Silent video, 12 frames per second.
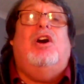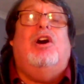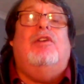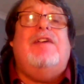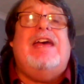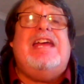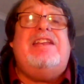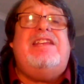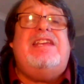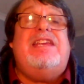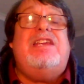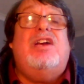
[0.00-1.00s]
of
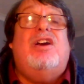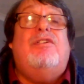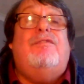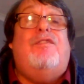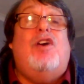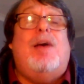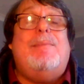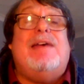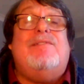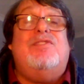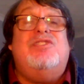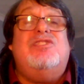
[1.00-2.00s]
any firm
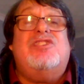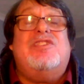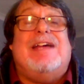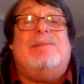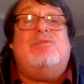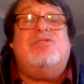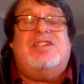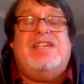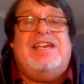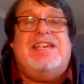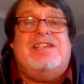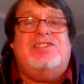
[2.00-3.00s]
evidence that that was the
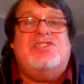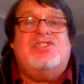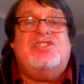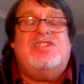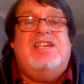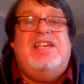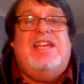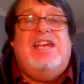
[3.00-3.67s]
case.